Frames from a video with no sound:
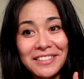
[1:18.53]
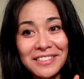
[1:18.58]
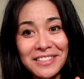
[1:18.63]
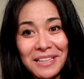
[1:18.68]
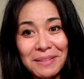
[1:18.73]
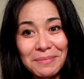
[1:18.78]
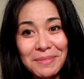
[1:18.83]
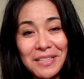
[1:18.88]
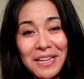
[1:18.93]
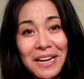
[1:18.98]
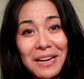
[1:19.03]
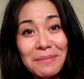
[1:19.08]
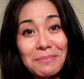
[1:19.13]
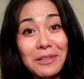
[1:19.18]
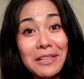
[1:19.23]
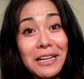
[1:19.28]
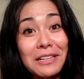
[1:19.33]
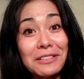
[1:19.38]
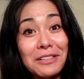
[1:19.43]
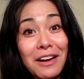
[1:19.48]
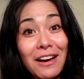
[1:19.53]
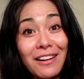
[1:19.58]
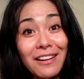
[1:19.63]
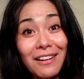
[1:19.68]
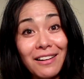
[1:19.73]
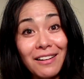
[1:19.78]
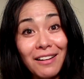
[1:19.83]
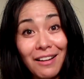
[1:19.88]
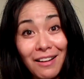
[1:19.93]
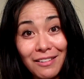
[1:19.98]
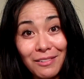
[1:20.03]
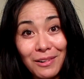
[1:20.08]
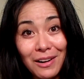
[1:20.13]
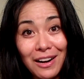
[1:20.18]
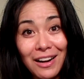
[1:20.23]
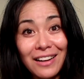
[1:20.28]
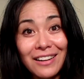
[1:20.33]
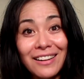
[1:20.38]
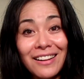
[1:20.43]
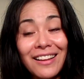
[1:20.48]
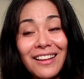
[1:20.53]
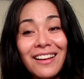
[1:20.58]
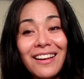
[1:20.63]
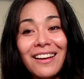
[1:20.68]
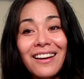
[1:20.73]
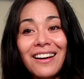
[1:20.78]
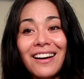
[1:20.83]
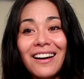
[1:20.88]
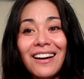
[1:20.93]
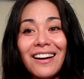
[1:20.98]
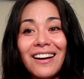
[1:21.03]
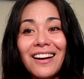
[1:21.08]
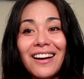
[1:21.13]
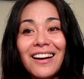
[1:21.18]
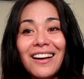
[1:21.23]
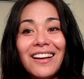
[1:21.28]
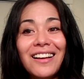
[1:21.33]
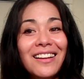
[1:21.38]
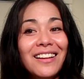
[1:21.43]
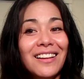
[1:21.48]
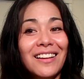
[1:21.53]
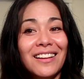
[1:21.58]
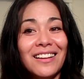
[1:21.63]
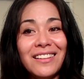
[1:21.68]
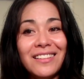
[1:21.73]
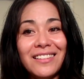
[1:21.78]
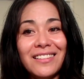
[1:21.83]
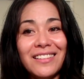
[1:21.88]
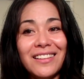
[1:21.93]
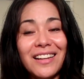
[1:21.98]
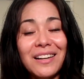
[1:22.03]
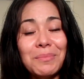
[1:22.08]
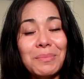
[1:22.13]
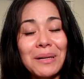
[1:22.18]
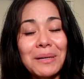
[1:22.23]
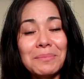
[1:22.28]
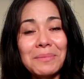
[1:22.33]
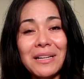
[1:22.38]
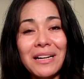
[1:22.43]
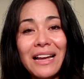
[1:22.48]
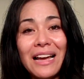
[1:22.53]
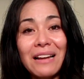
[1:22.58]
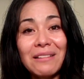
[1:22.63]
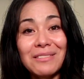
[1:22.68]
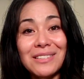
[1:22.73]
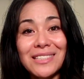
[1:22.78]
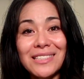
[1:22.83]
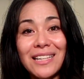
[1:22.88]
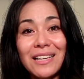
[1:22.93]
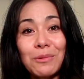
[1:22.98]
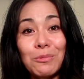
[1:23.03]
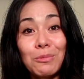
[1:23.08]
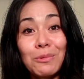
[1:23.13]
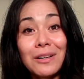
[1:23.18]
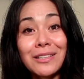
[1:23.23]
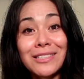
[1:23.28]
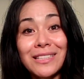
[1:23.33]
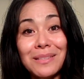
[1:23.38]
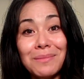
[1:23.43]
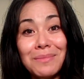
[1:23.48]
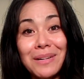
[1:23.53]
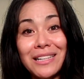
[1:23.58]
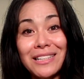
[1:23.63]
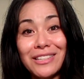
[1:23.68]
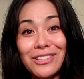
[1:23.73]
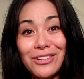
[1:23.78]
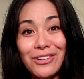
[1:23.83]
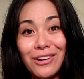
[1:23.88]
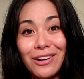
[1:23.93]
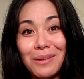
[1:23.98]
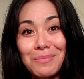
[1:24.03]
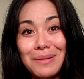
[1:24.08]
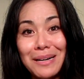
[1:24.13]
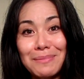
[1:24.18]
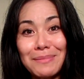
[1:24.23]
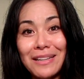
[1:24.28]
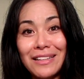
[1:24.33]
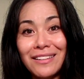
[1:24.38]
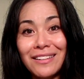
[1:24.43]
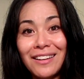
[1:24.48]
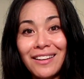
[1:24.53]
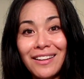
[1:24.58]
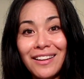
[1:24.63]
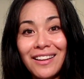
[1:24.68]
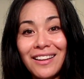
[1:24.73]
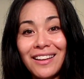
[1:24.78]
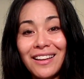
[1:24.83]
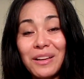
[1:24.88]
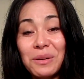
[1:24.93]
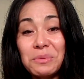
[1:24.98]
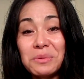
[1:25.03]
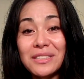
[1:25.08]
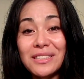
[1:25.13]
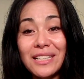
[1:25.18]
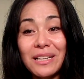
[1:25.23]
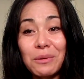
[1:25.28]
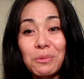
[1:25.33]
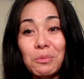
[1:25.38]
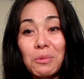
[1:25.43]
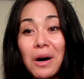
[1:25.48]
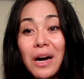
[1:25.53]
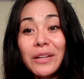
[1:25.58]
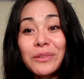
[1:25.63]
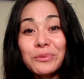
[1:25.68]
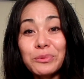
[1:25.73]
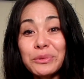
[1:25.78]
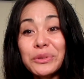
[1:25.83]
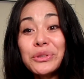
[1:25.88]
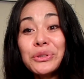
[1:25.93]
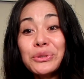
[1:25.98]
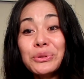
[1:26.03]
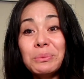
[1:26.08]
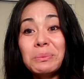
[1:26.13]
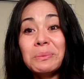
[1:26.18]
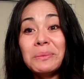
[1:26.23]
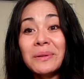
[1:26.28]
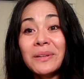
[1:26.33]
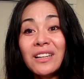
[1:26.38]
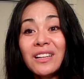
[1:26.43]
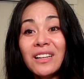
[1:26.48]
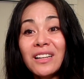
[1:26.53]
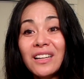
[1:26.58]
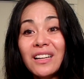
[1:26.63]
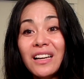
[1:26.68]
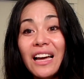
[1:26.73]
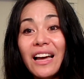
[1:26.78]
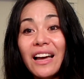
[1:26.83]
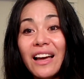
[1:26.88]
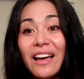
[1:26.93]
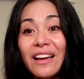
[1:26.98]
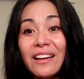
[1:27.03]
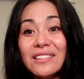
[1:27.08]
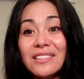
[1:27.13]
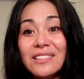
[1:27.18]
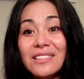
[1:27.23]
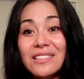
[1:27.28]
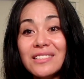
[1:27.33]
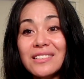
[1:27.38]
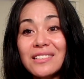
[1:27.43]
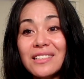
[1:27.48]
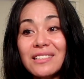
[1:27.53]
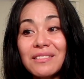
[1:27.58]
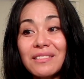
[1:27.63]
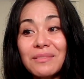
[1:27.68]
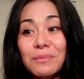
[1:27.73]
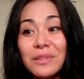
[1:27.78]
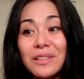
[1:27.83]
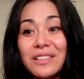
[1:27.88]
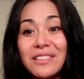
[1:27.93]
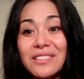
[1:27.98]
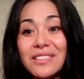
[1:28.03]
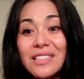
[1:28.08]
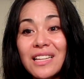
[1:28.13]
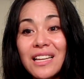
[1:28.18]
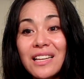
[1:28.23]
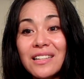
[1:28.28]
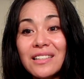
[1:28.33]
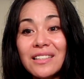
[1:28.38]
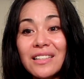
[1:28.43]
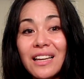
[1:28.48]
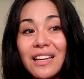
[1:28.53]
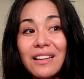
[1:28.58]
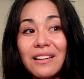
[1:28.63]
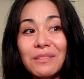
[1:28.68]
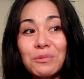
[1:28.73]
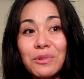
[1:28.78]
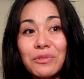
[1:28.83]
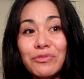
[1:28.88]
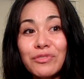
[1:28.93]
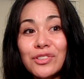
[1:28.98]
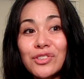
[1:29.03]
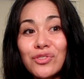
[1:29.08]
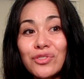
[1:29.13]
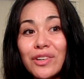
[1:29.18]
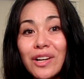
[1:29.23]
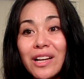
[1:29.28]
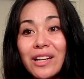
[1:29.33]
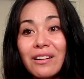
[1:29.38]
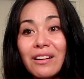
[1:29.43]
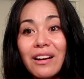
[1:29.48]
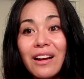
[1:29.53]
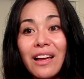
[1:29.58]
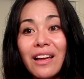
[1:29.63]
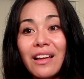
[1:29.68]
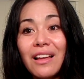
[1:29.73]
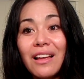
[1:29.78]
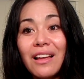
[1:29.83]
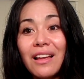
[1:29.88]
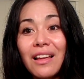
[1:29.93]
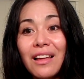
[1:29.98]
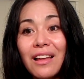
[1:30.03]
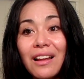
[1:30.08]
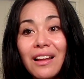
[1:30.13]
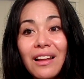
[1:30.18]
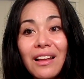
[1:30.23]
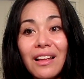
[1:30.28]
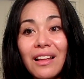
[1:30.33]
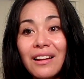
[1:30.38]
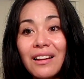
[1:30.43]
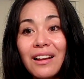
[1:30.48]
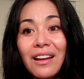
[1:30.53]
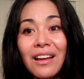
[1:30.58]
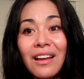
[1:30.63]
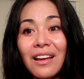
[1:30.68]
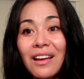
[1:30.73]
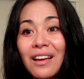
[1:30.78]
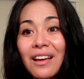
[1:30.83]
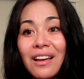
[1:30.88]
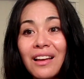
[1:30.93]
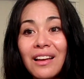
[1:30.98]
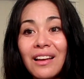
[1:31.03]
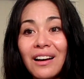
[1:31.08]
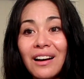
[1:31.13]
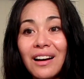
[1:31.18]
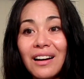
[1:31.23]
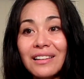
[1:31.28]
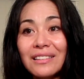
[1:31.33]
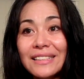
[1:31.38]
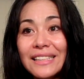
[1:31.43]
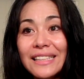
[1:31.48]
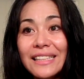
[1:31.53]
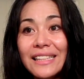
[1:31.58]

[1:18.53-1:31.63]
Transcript: Same time when I taught at Hagwon, the apartment I had was like worse than my New York apartment. It was like one room and with a sink and refrigerator and a